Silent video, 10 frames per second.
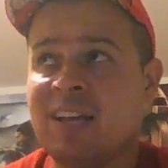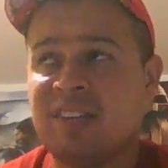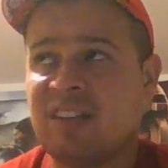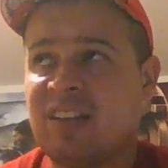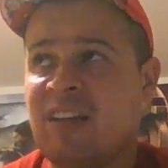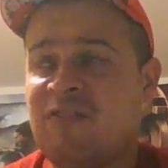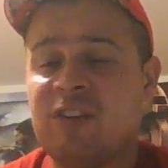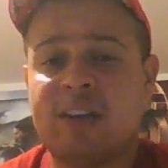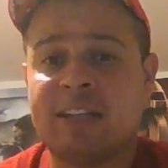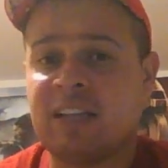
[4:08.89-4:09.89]
is that they
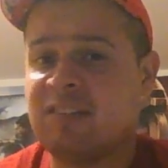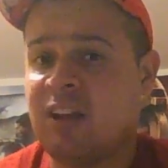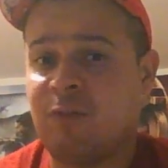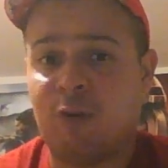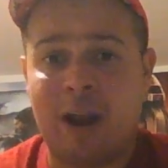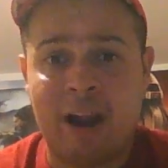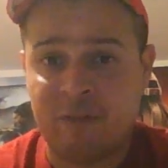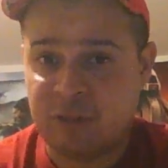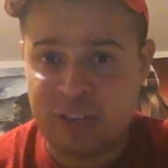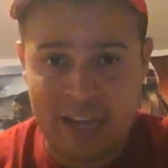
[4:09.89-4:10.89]
feel like they take
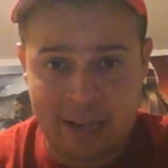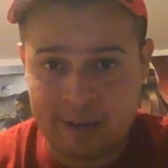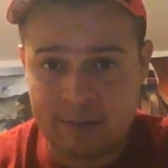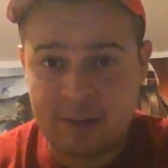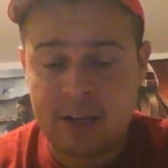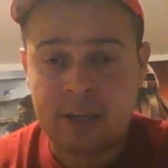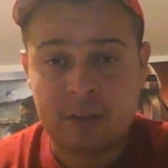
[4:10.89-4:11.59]
forever to end.